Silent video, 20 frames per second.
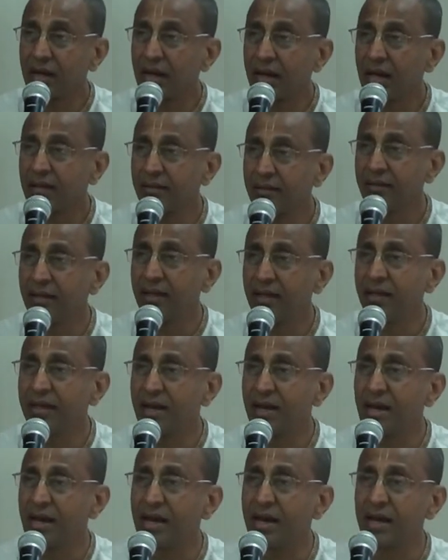
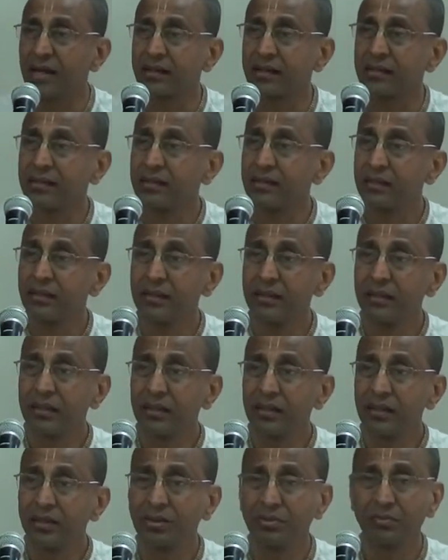adhina,
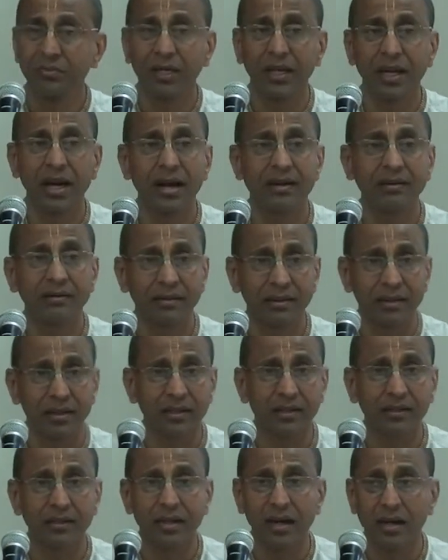to be
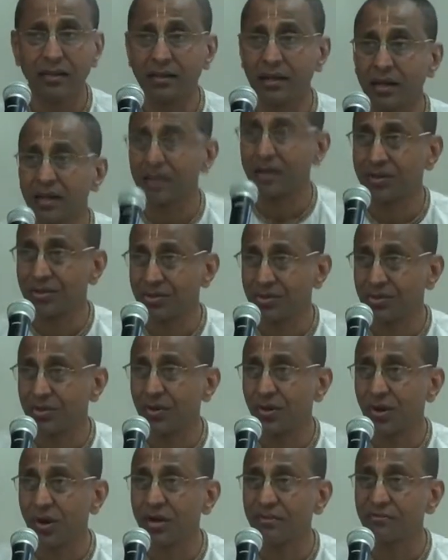under the
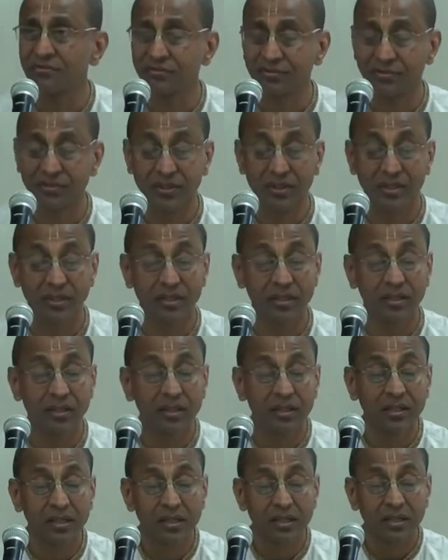control of.
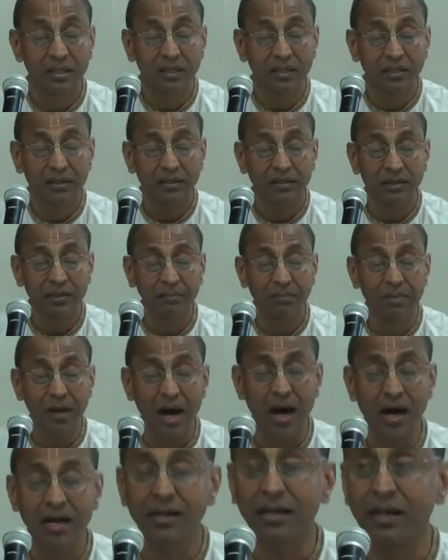The
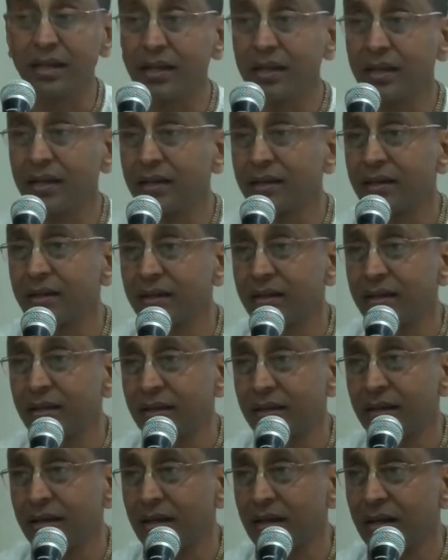body,
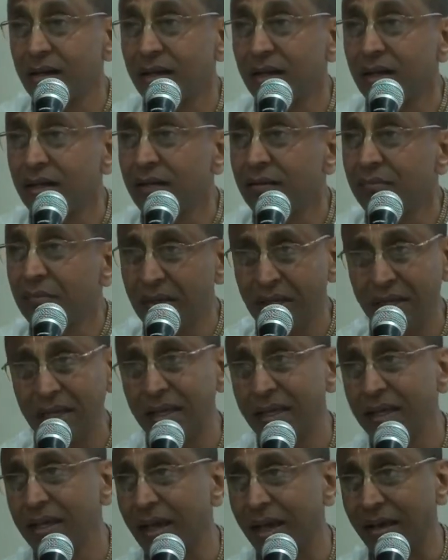
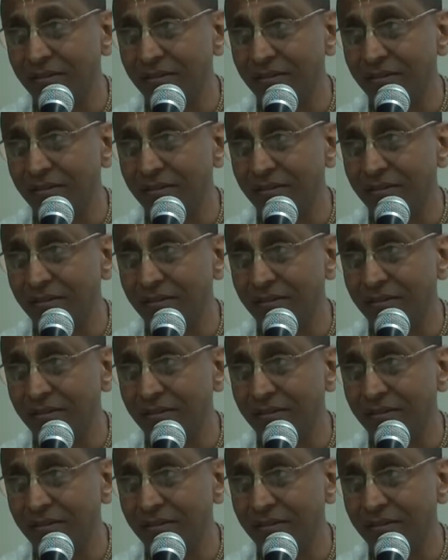meaning